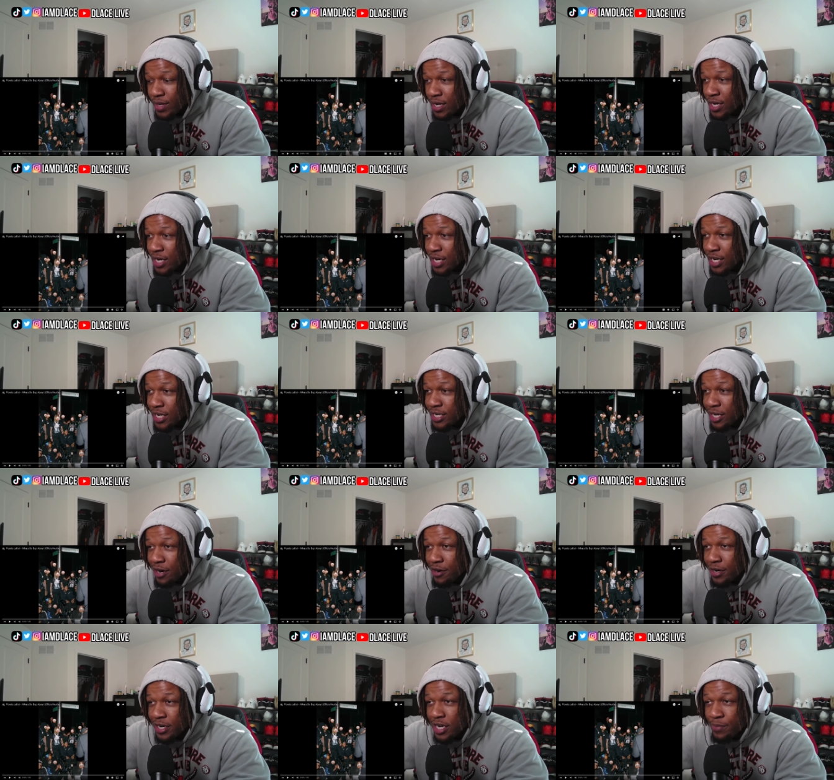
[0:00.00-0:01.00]

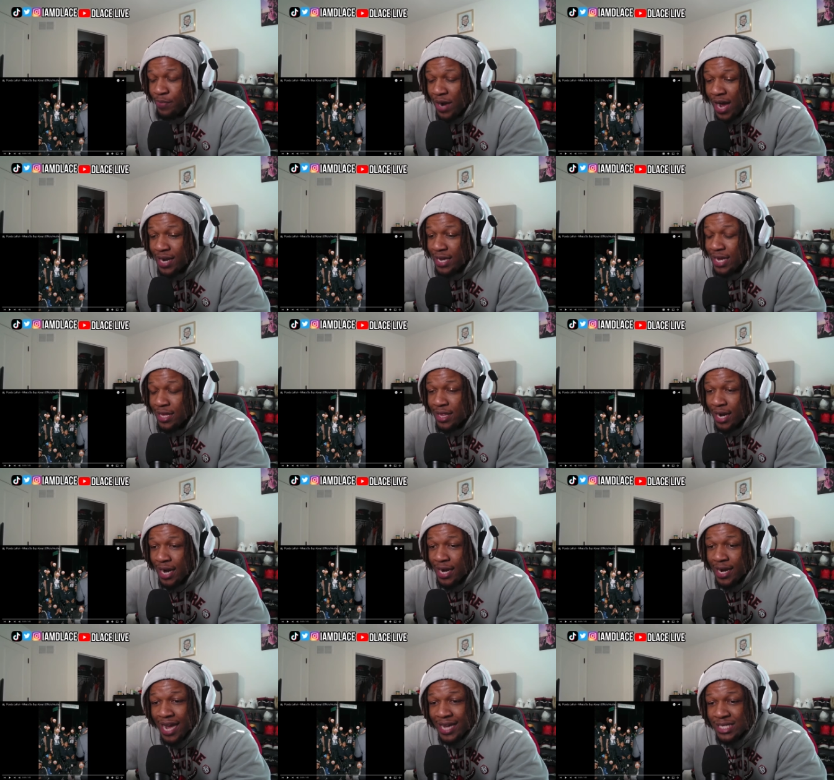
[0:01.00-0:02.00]
Dirk and them probably either
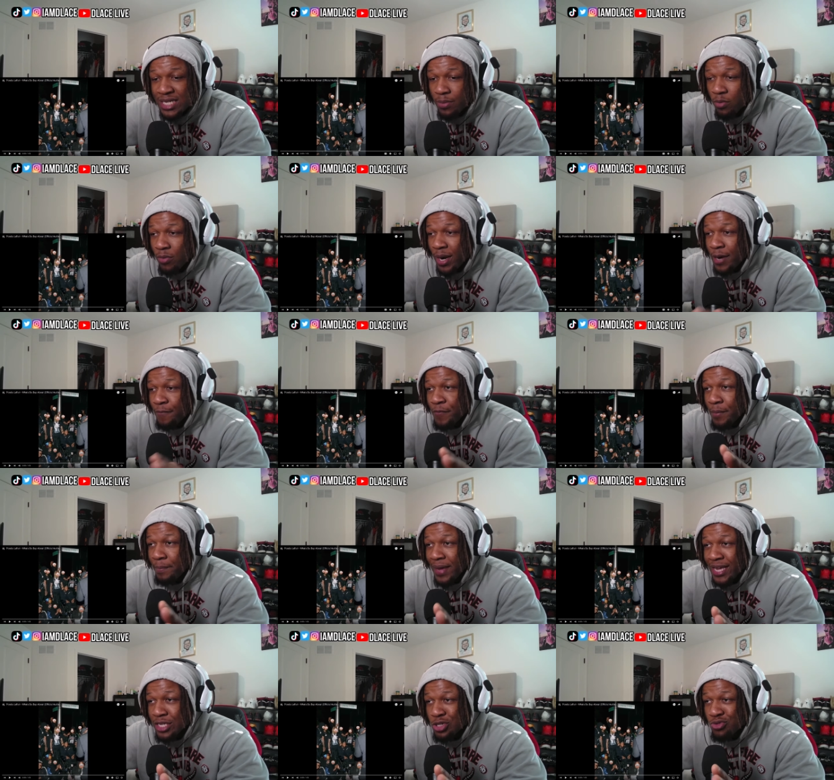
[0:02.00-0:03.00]
they not separating from
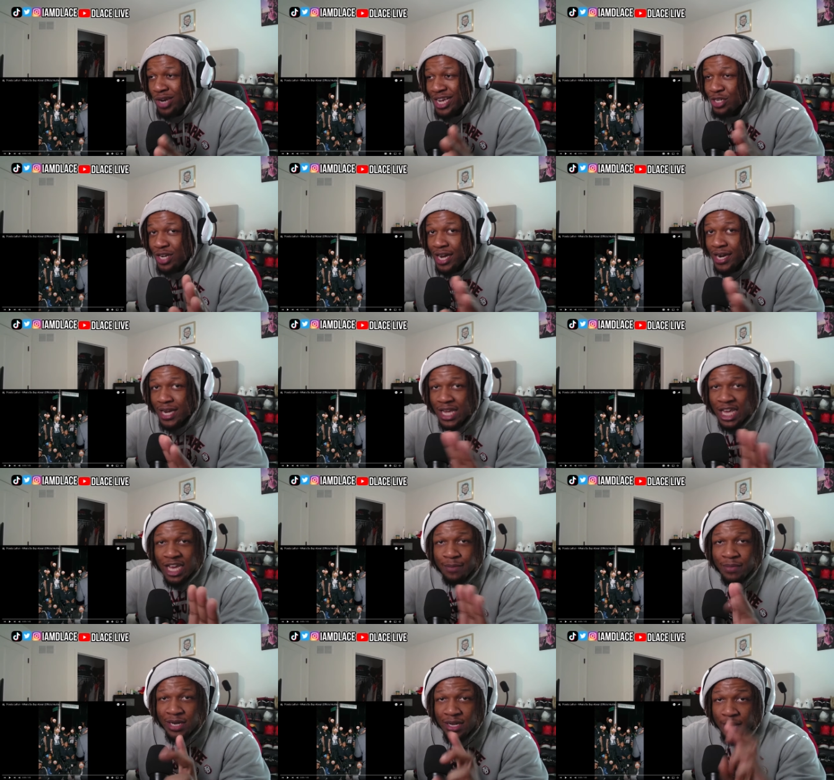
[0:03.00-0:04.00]
Bezu. They trying to get
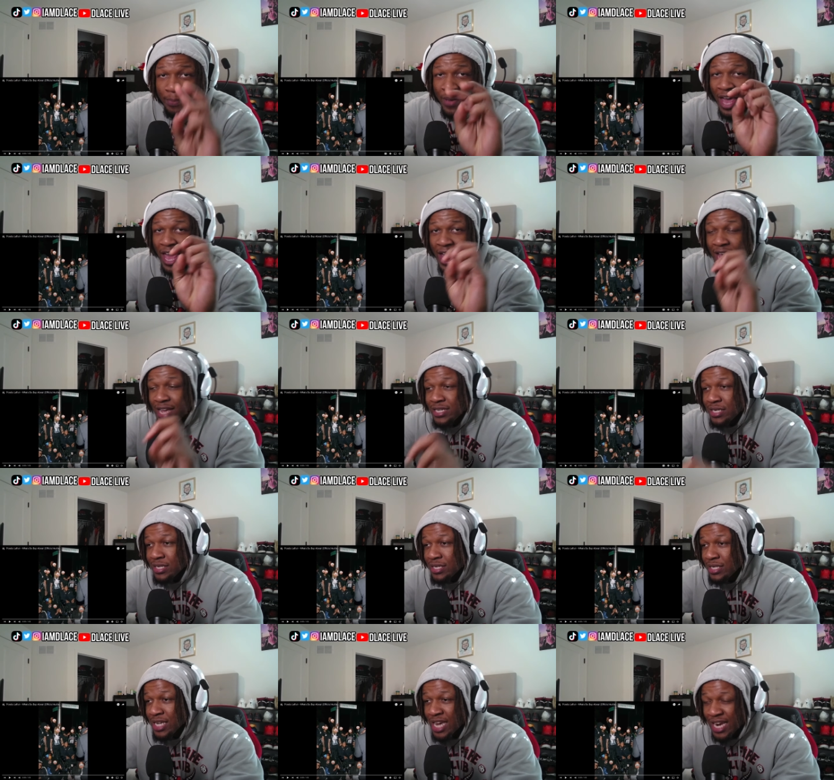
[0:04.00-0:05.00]
him a little pass
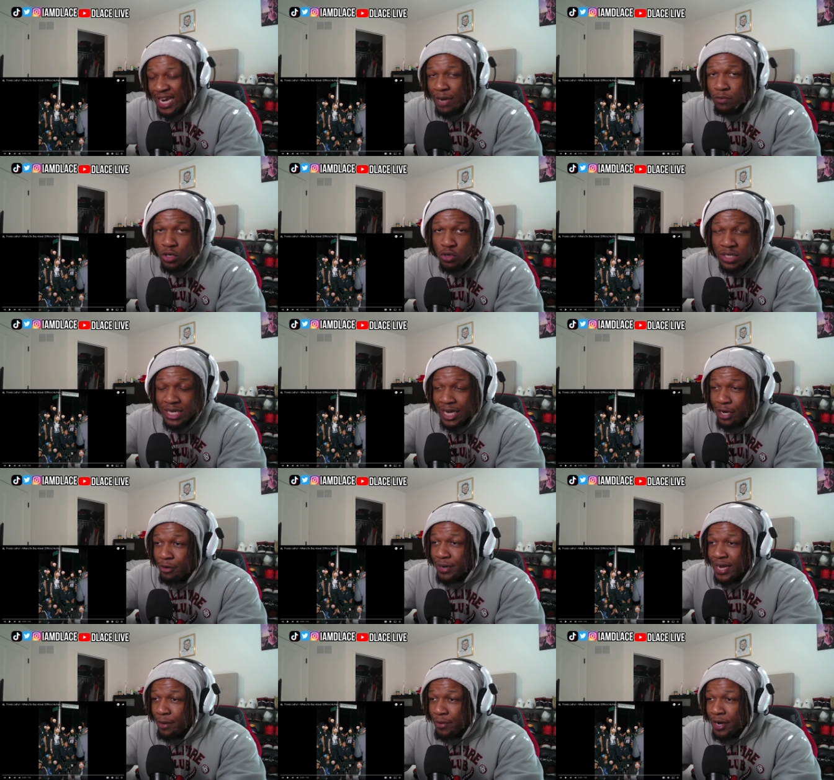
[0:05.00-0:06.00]
because they would usually get
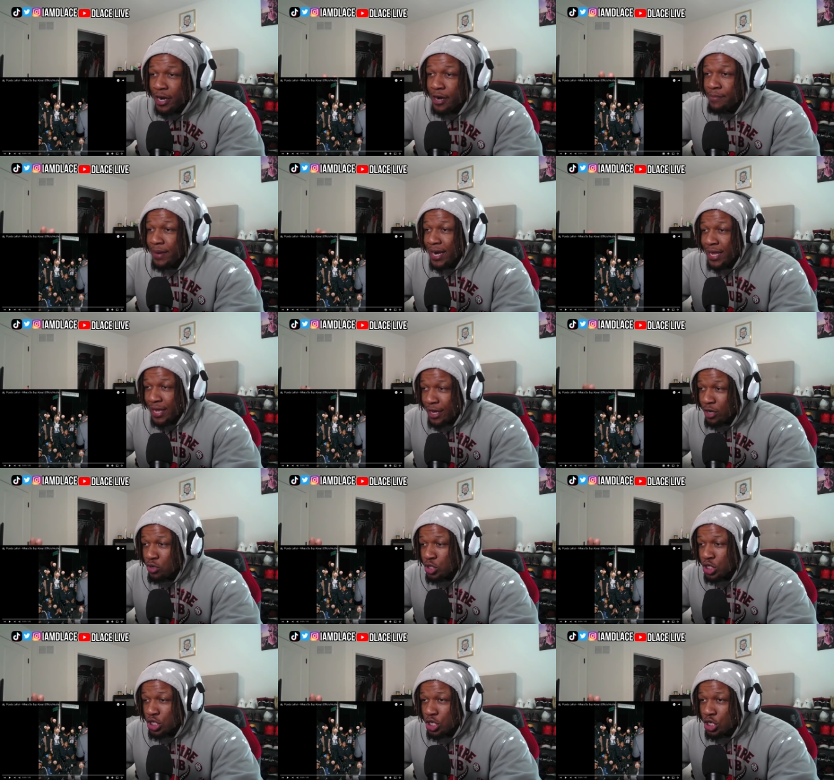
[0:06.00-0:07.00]
on there with everybody
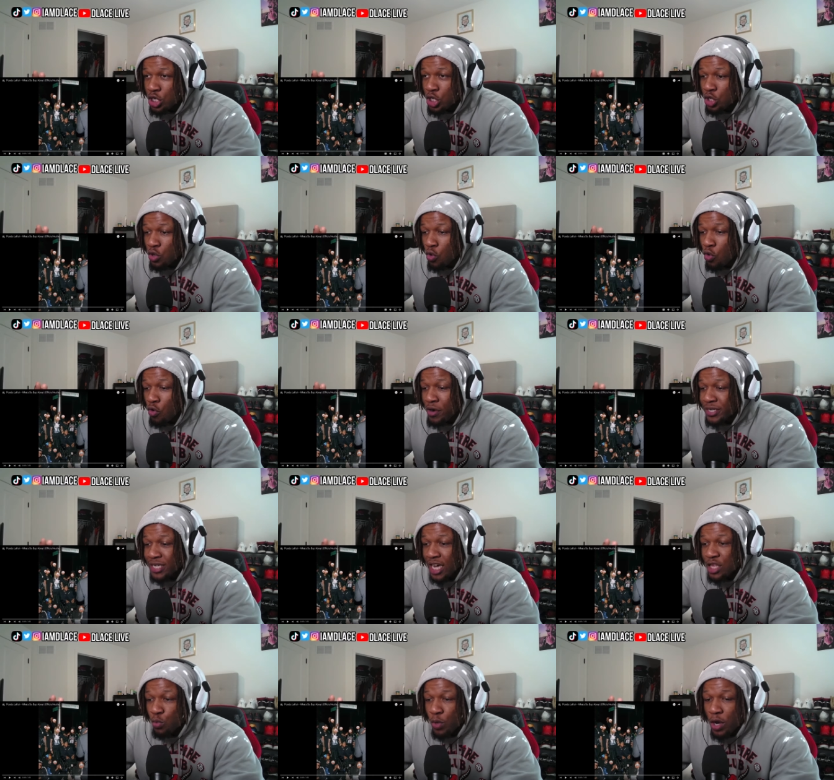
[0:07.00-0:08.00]
else. Or it's
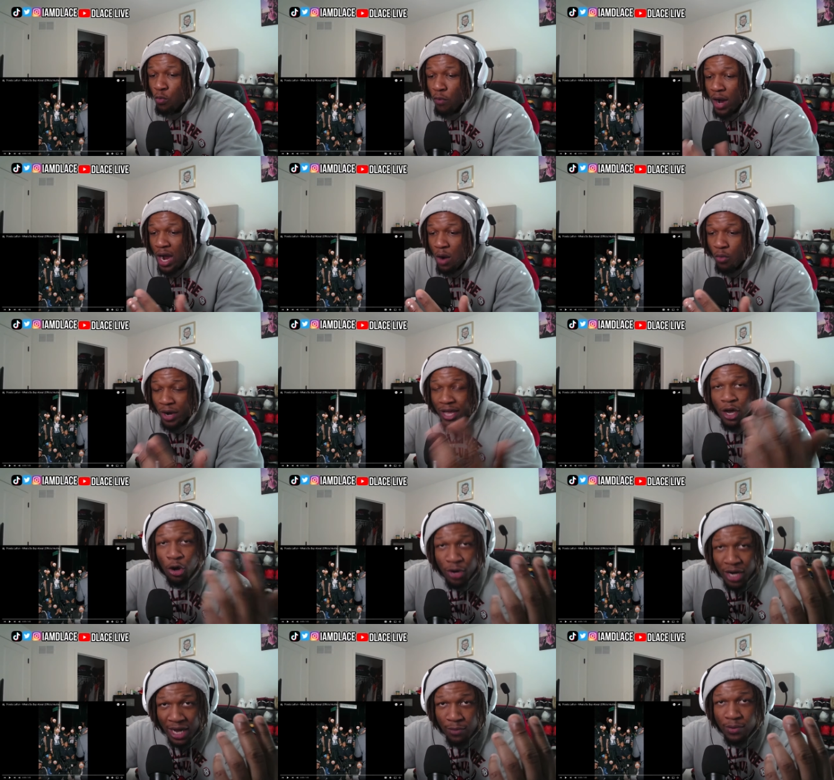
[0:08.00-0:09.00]
other way around where they
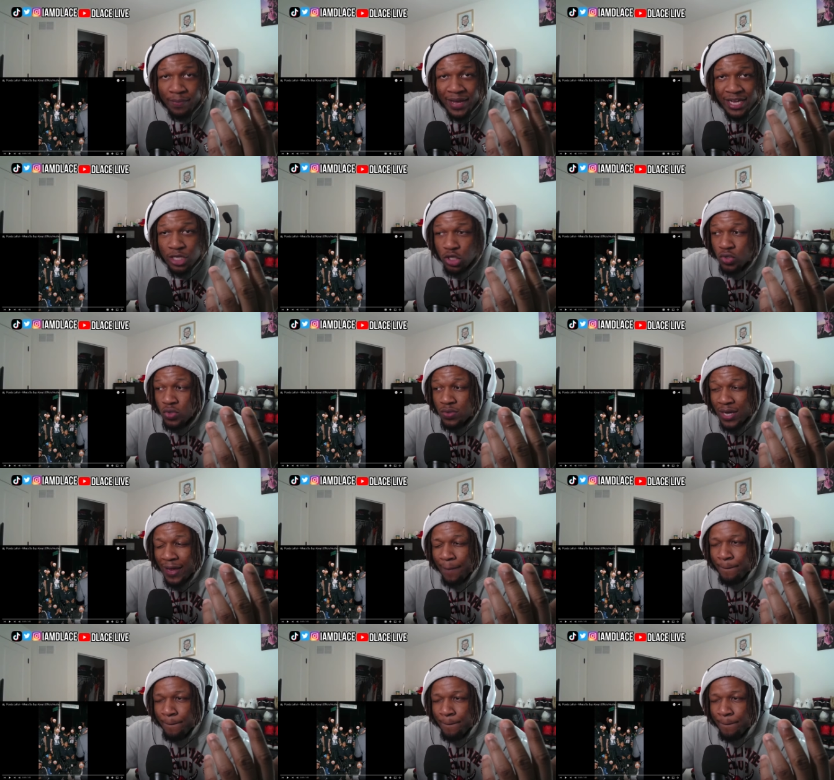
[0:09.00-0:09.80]
on that with Bezu and